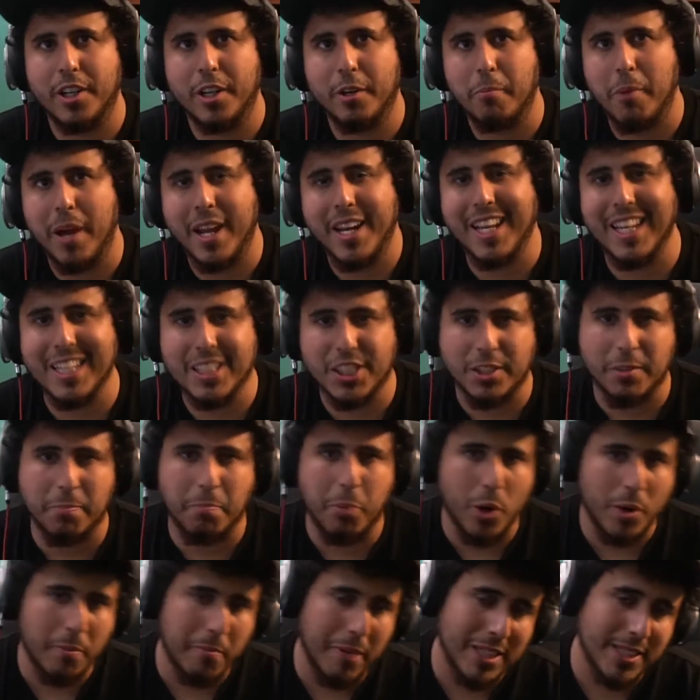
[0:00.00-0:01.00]
everybody, it's your
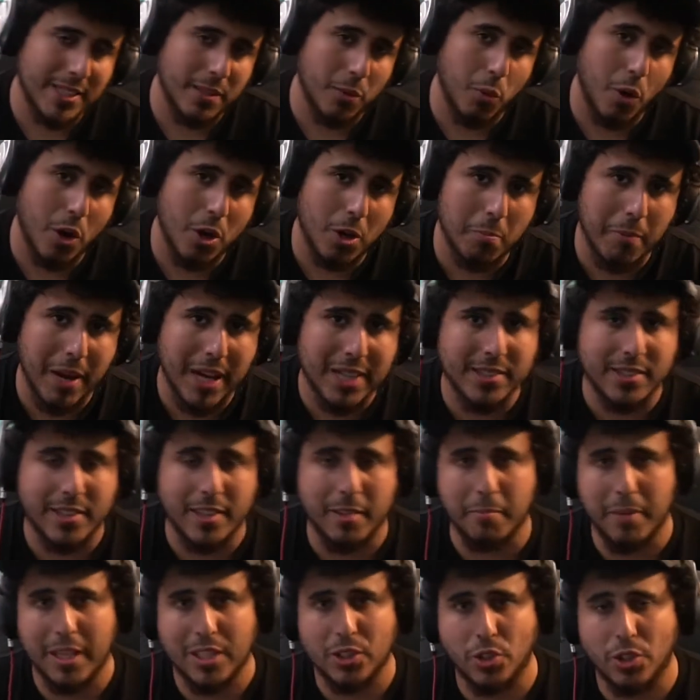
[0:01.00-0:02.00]
boy Messa. Welcome back to the
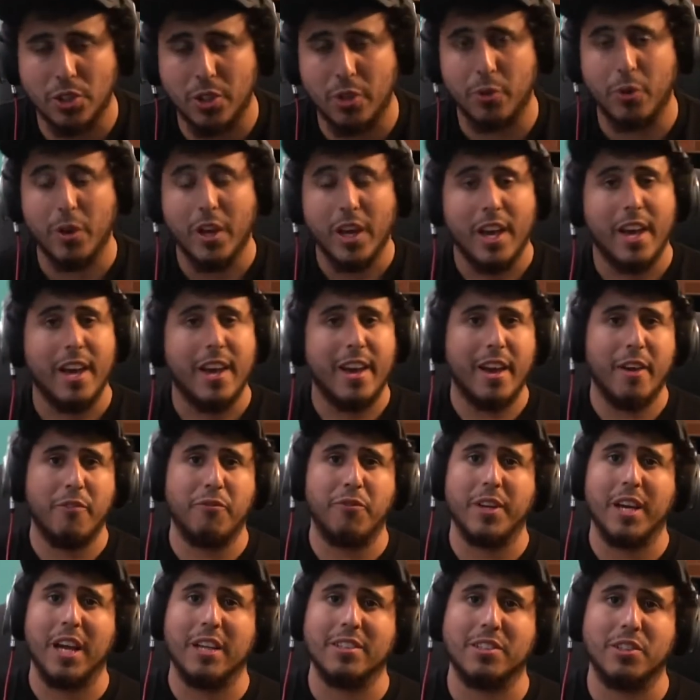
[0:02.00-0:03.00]
Messa Show. If
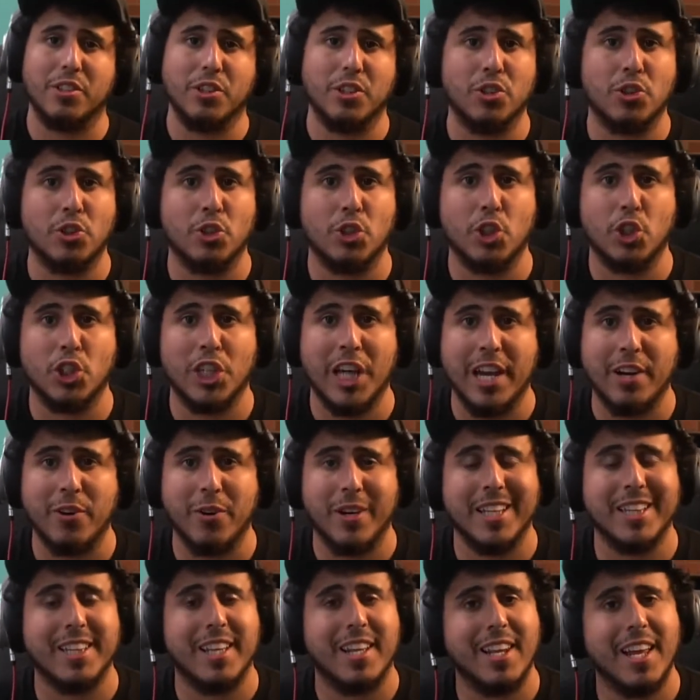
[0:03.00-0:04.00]
you guys are new to this channel,
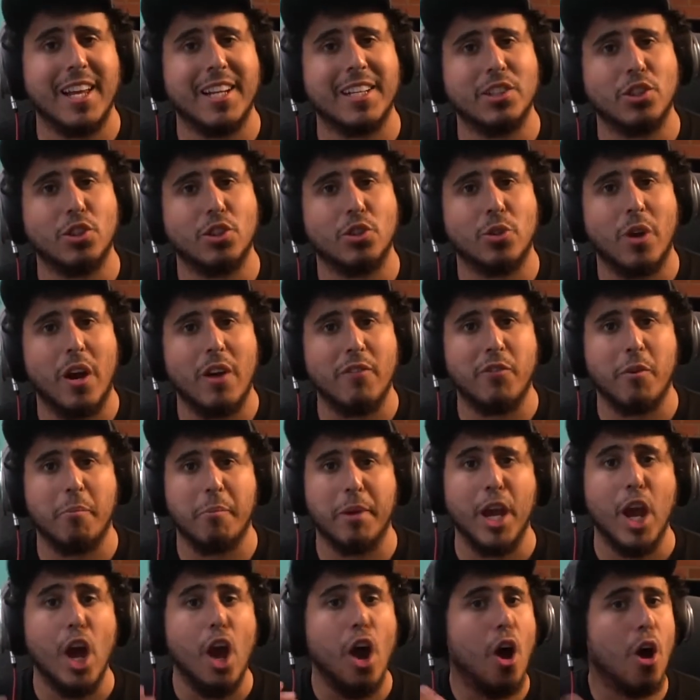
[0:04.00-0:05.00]
hit that like and subscribe for
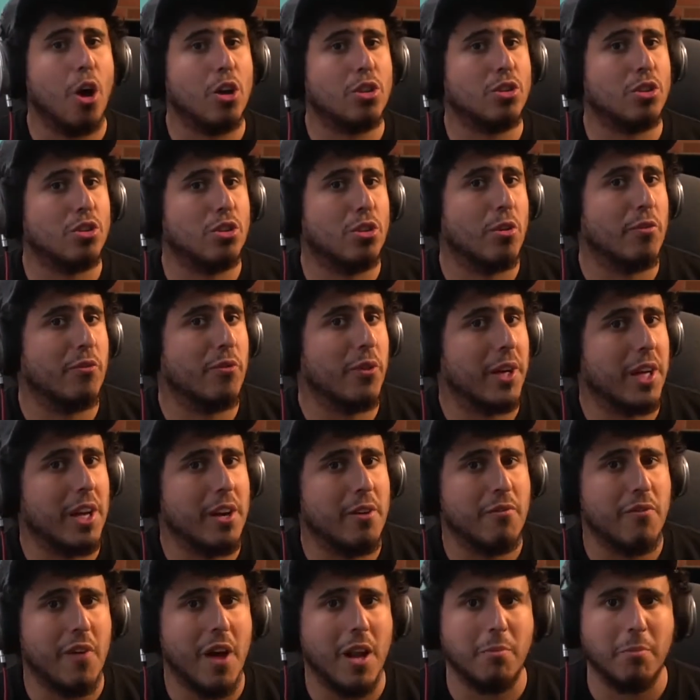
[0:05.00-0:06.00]
me. Also, don't forget to
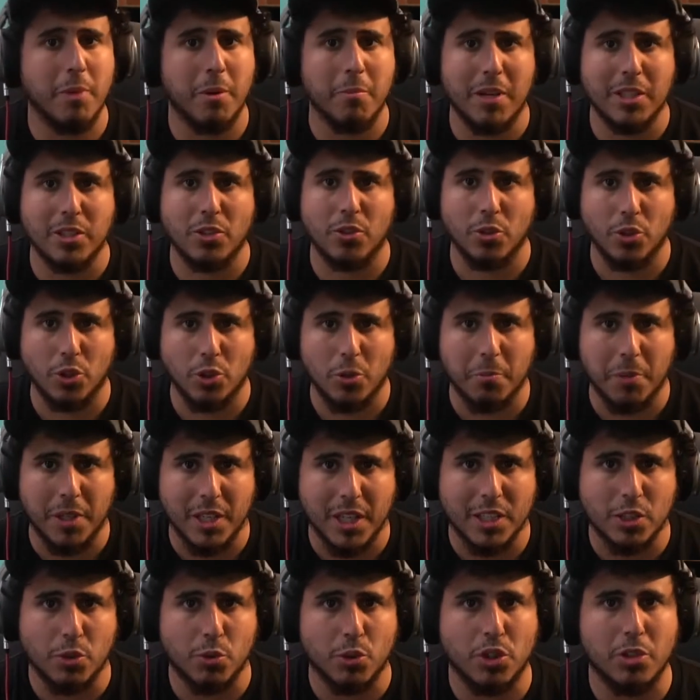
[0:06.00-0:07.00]
follow me on my social
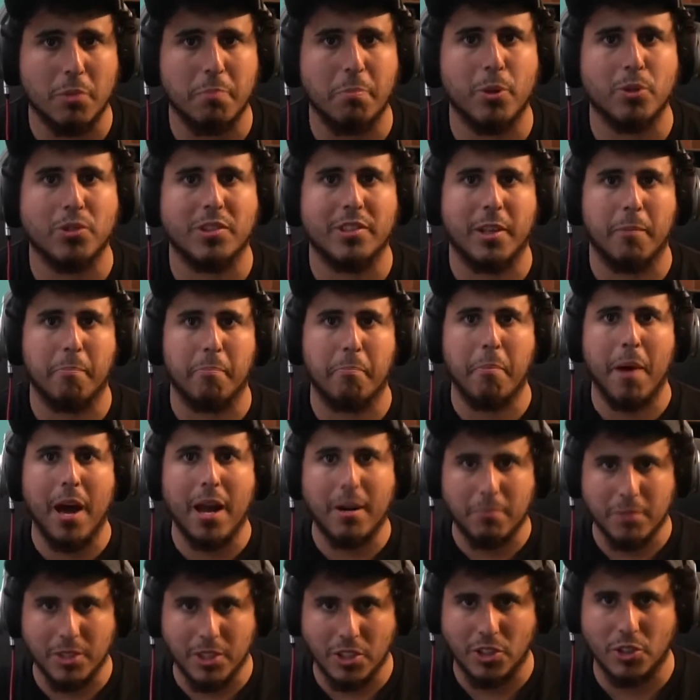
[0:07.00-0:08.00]
medias, which are posted at the
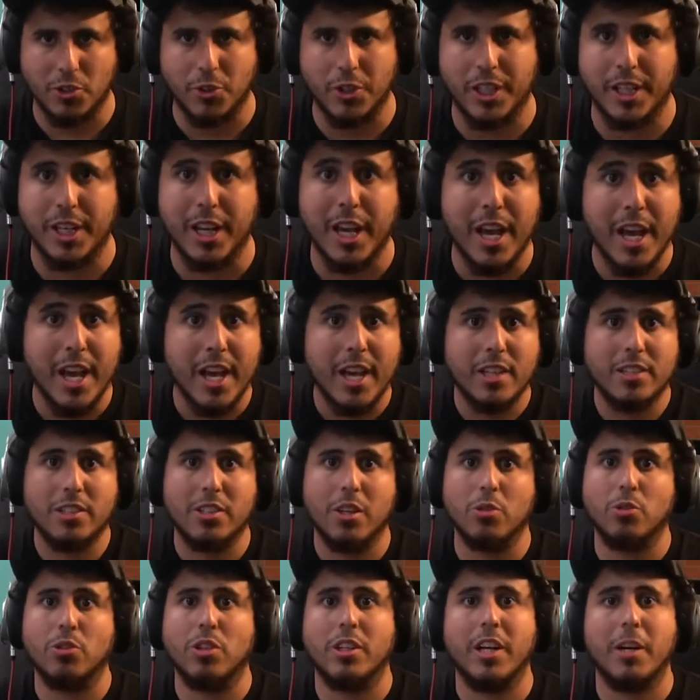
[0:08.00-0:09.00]
bottom of the screen.
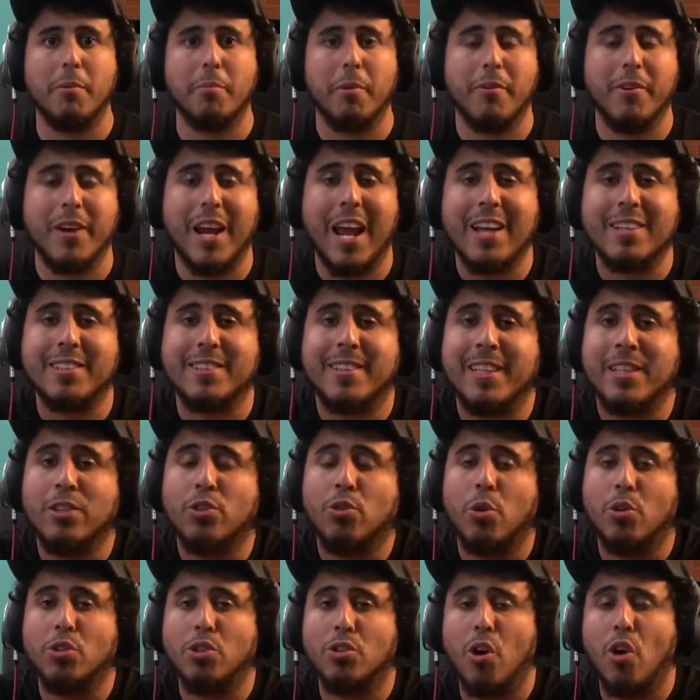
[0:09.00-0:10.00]
So today we're reacting
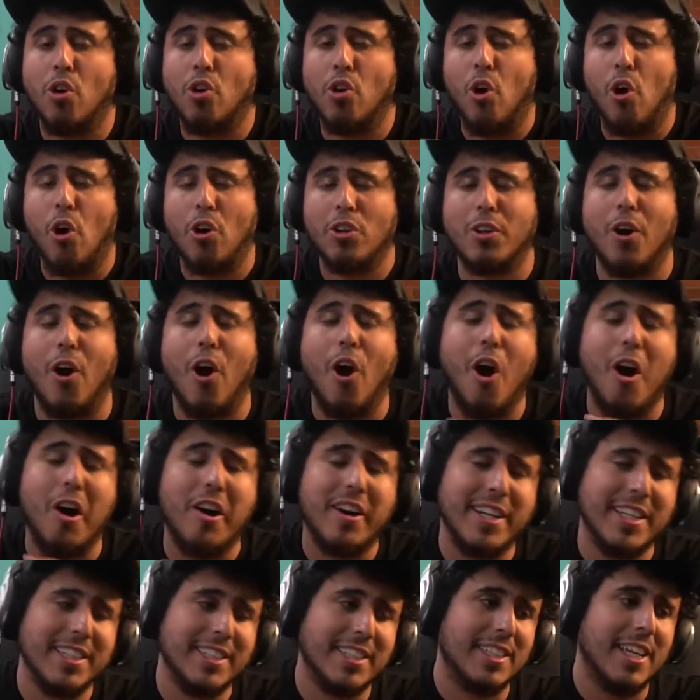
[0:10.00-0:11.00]
to a song called The
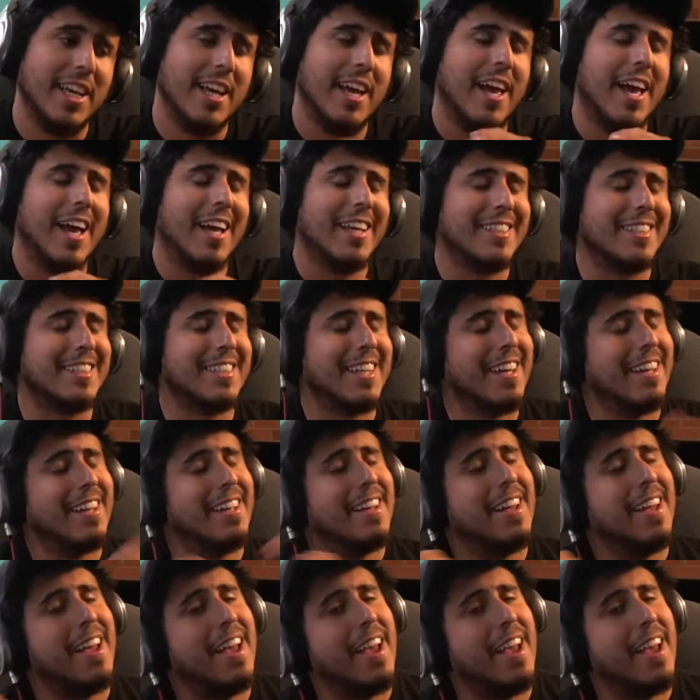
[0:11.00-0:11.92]
Hardest Ese